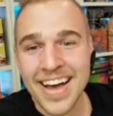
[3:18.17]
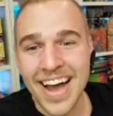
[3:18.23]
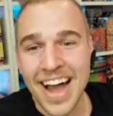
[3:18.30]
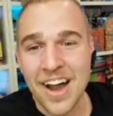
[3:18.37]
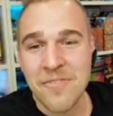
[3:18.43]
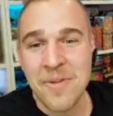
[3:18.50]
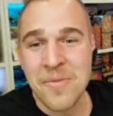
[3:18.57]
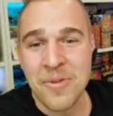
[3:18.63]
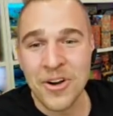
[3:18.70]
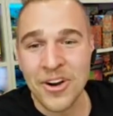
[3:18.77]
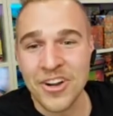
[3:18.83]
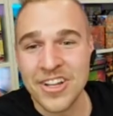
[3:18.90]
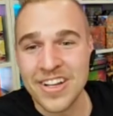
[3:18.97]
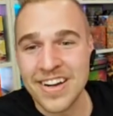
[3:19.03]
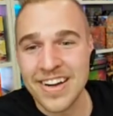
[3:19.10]
I remember
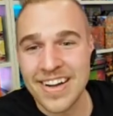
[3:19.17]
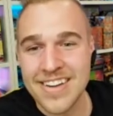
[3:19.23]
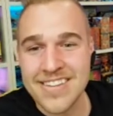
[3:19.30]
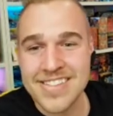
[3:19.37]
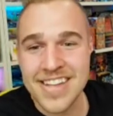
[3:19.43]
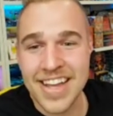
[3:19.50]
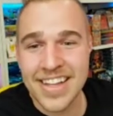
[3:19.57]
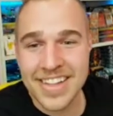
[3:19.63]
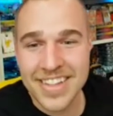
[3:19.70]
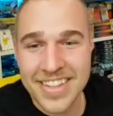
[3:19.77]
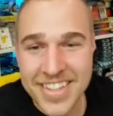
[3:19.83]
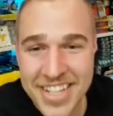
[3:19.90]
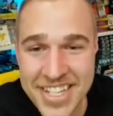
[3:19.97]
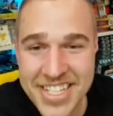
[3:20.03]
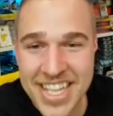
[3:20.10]
earlier, I was like,
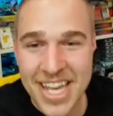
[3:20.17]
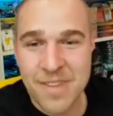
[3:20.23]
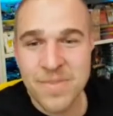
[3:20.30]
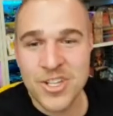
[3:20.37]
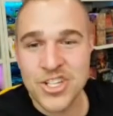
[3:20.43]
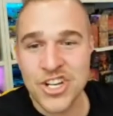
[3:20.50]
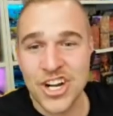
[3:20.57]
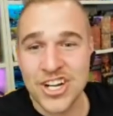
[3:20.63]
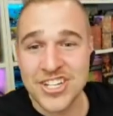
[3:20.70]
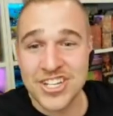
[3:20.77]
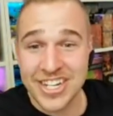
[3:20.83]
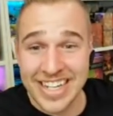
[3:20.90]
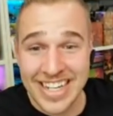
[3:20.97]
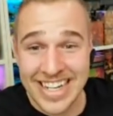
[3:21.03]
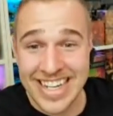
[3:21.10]
let's get him the
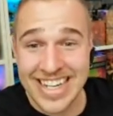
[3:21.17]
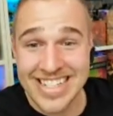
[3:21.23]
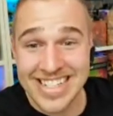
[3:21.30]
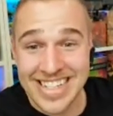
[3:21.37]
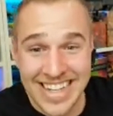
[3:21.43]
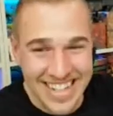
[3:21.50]
Charizard. He needs it.